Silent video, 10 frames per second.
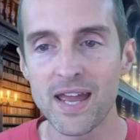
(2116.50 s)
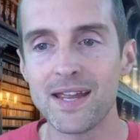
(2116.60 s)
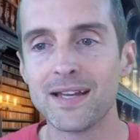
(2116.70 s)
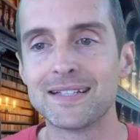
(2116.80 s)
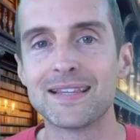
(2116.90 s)

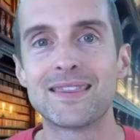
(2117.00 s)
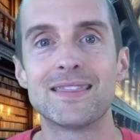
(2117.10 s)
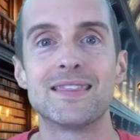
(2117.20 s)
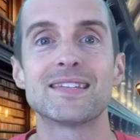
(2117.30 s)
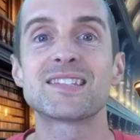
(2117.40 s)

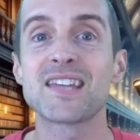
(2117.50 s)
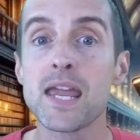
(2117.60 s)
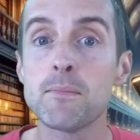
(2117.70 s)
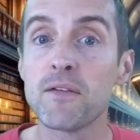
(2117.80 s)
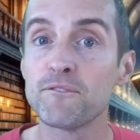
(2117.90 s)
the
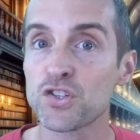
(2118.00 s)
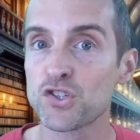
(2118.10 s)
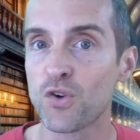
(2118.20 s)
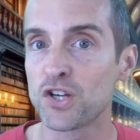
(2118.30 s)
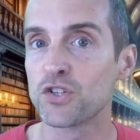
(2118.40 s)
same
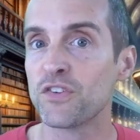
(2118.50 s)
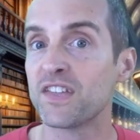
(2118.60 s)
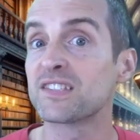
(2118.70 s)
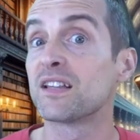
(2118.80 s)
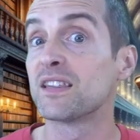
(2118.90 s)
infrastructure
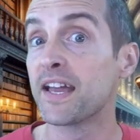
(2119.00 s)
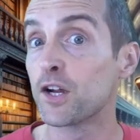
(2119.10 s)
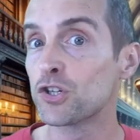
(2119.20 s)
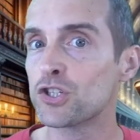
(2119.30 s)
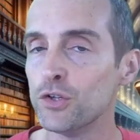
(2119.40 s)
that's a
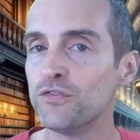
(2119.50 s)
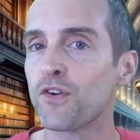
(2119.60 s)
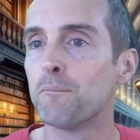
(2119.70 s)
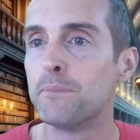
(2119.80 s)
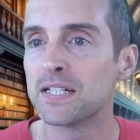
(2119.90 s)
layer 2
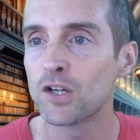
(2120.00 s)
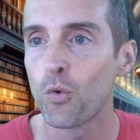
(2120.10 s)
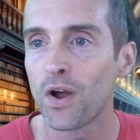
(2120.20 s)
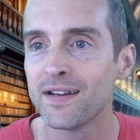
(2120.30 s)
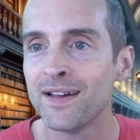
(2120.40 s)
for
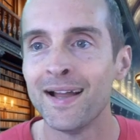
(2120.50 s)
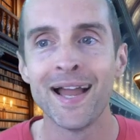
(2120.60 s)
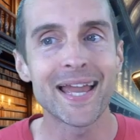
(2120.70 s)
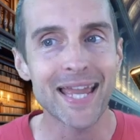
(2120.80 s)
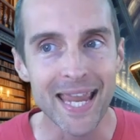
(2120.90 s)
Bitcoin
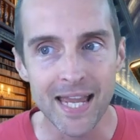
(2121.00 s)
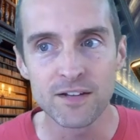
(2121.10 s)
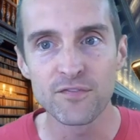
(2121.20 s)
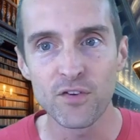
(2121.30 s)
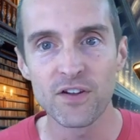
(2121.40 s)

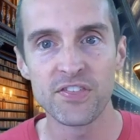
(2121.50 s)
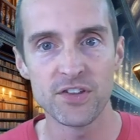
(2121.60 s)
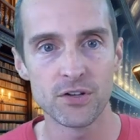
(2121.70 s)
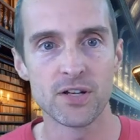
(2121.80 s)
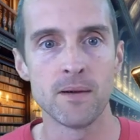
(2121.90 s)
and for
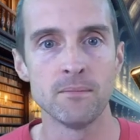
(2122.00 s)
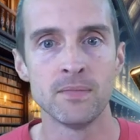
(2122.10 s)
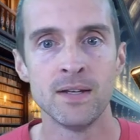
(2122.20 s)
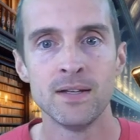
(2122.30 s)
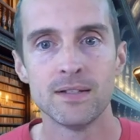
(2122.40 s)
Ethereum.
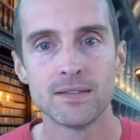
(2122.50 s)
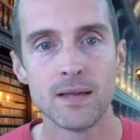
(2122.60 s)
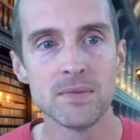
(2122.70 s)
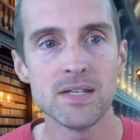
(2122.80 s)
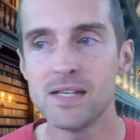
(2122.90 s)

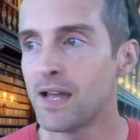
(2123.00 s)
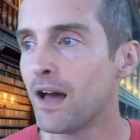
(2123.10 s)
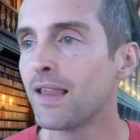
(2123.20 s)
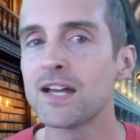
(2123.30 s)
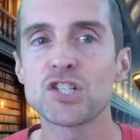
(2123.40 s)

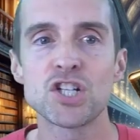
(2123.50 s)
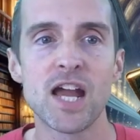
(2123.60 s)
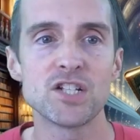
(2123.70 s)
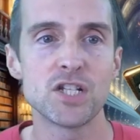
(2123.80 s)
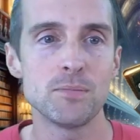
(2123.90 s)
I'll ask
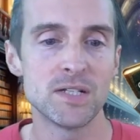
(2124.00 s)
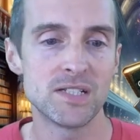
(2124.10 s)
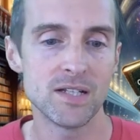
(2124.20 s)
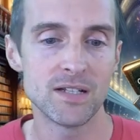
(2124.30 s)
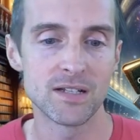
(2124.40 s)

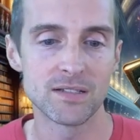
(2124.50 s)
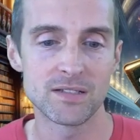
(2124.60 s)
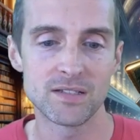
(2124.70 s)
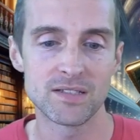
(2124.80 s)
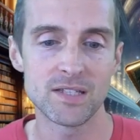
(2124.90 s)
ChatGPT
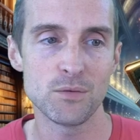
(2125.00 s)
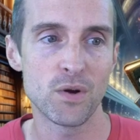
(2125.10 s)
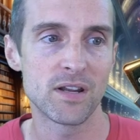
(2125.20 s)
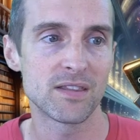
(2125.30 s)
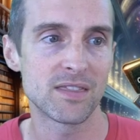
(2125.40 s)
to see
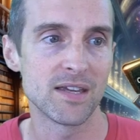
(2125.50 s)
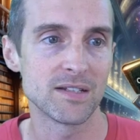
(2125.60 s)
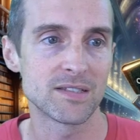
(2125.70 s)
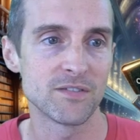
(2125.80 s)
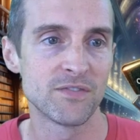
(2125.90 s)
what it thinks.